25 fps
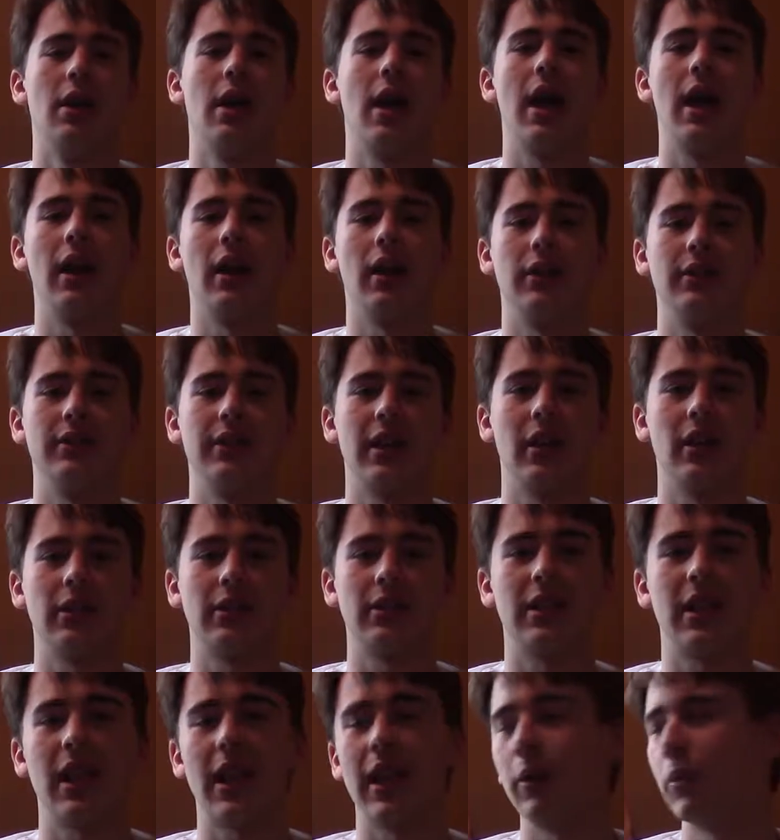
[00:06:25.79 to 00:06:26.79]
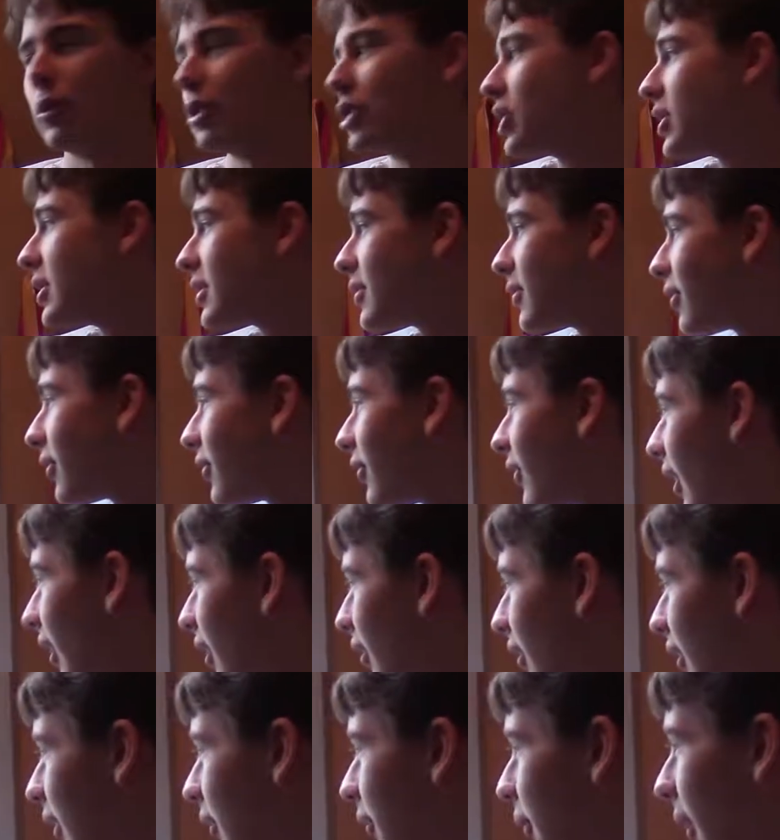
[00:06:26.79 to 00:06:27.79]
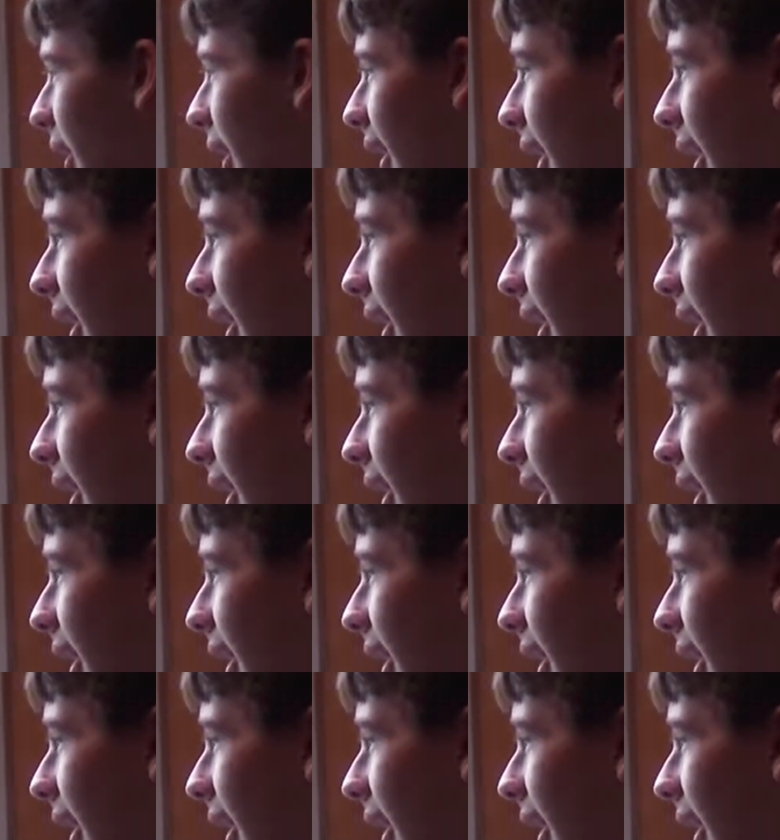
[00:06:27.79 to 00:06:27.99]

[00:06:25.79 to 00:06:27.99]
and on a day like today, which is very wet